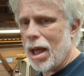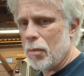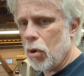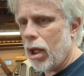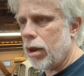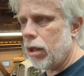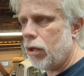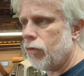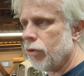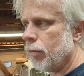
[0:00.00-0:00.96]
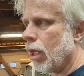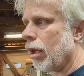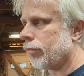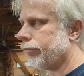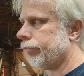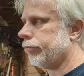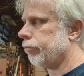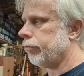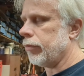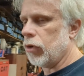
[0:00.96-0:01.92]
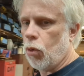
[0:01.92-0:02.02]
them brand new from like
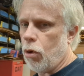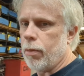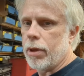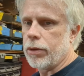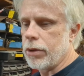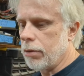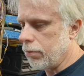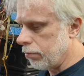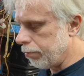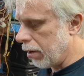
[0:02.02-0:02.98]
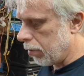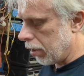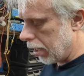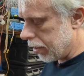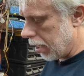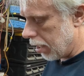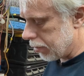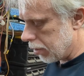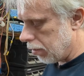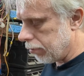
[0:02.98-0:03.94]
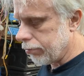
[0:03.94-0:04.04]
Dormans and people like that.
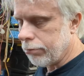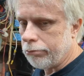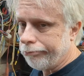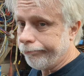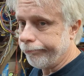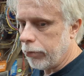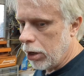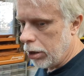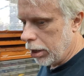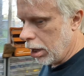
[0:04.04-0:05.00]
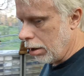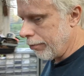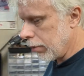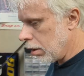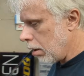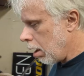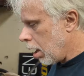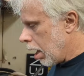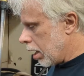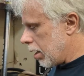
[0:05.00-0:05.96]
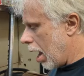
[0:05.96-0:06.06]
So there you go.
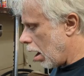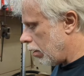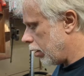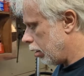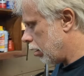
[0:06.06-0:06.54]
Now,